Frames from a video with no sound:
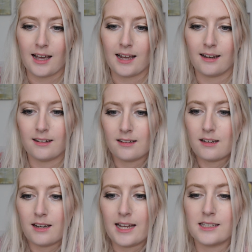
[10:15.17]
And
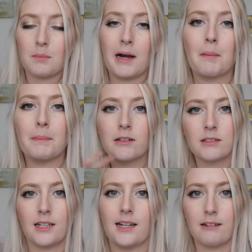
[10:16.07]
it's about
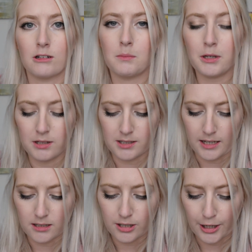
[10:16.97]
building that little
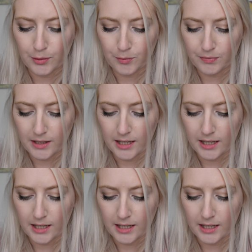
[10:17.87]
community. So